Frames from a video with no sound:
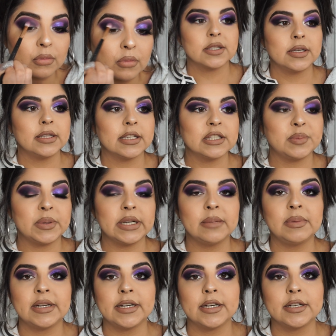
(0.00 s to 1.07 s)
So it looks pretty
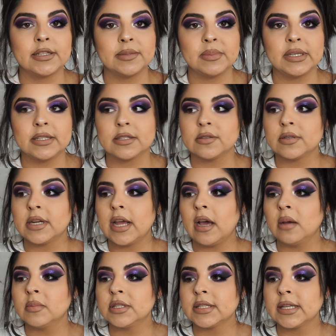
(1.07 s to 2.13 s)
blended to me. So
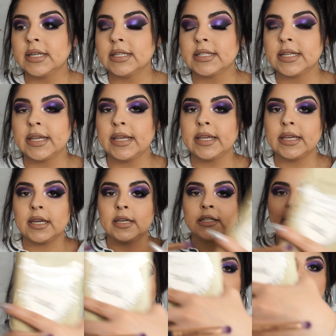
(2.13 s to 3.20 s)
now I'm just going to take a
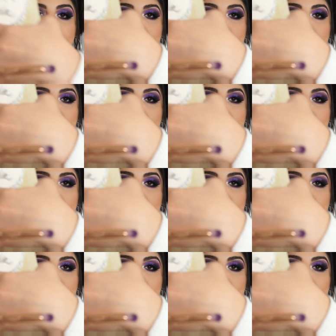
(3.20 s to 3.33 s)
smaller